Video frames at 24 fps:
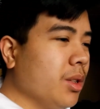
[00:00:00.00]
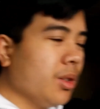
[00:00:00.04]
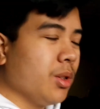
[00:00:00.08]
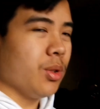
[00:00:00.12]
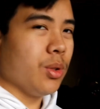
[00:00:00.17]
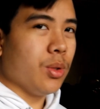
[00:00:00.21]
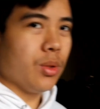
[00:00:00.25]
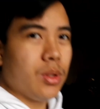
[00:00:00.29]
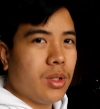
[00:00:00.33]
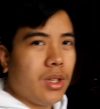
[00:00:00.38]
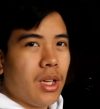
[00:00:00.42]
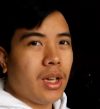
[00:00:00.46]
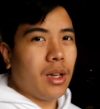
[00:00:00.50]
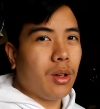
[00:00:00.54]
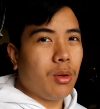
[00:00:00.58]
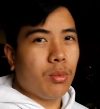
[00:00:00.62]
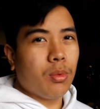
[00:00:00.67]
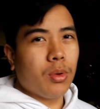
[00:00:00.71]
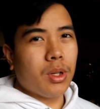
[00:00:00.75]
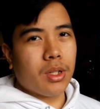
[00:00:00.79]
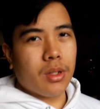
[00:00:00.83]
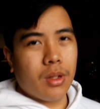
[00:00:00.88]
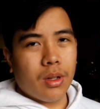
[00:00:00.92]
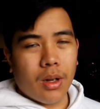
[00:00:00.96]
to tell
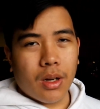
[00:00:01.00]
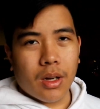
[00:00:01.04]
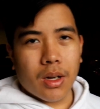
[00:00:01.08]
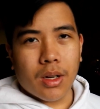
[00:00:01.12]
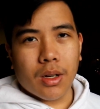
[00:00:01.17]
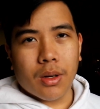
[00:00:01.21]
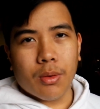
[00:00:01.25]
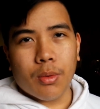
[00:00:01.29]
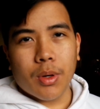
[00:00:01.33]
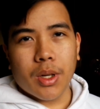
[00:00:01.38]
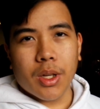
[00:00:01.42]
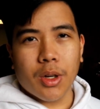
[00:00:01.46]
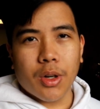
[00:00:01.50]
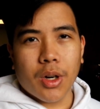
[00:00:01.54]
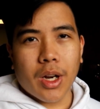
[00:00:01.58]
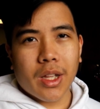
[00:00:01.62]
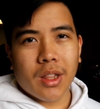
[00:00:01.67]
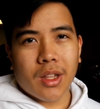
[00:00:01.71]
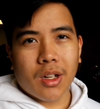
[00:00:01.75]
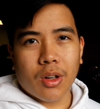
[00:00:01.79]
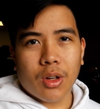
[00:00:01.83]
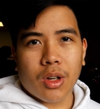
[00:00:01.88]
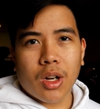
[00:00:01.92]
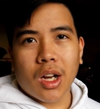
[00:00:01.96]
what your
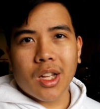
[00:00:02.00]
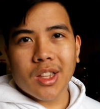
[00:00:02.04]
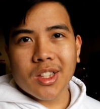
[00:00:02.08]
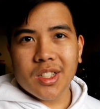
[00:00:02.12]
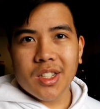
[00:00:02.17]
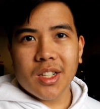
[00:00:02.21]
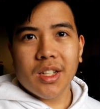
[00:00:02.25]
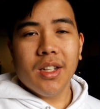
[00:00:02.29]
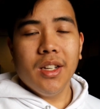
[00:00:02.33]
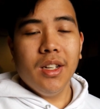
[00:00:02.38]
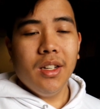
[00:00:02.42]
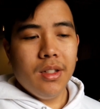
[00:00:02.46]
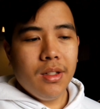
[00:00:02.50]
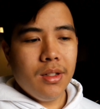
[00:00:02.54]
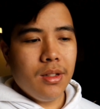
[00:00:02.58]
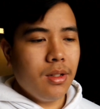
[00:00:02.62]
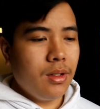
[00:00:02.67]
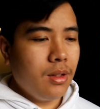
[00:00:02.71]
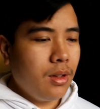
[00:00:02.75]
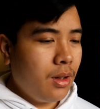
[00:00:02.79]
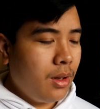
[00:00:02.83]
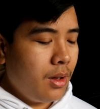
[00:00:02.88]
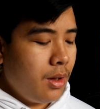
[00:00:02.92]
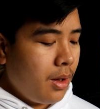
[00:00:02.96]
ethanol content
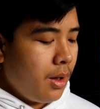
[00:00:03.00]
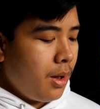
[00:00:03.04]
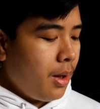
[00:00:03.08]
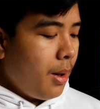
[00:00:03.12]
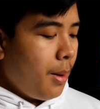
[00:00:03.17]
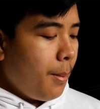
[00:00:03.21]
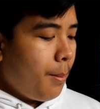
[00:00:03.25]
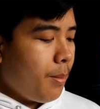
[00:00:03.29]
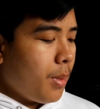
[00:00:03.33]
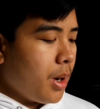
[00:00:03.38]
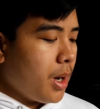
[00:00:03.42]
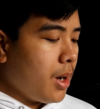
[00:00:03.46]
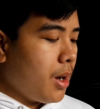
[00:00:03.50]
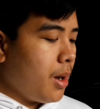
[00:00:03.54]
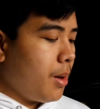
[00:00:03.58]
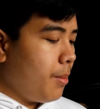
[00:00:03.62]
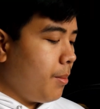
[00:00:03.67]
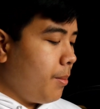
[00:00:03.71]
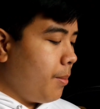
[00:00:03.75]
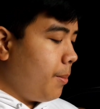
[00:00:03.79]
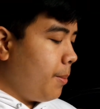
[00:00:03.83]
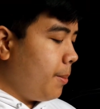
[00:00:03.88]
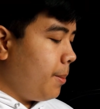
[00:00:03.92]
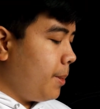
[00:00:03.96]
is. But
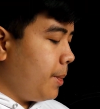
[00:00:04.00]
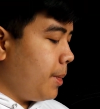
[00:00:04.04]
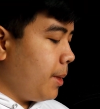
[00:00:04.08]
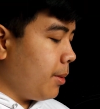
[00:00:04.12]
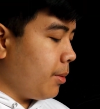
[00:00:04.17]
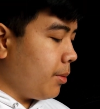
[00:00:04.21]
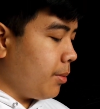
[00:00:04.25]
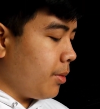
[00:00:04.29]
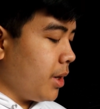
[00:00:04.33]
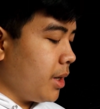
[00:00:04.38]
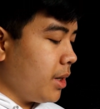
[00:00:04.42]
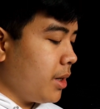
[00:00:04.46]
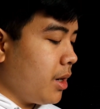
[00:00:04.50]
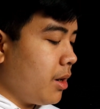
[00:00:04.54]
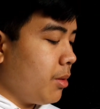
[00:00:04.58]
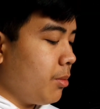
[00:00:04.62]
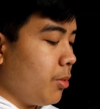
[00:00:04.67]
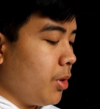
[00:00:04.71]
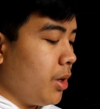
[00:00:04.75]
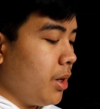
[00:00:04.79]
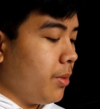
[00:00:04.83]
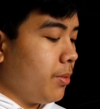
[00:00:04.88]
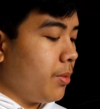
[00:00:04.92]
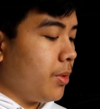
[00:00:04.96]
right now I'm
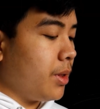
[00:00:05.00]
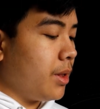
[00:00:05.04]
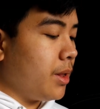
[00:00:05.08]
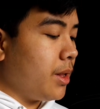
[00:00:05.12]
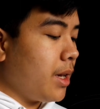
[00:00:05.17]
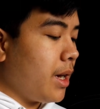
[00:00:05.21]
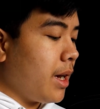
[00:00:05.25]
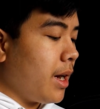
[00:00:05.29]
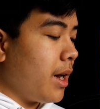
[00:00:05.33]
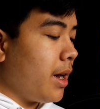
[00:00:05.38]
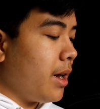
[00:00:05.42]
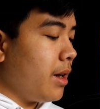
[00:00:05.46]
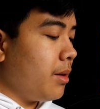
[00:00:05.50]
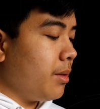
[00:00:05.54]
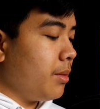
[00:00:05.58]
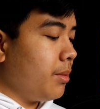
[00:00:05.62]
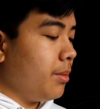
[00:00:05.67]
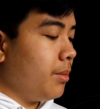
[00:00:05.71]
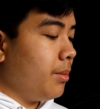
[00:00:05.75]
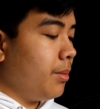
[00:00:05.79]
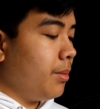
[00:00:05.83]
waiting for that,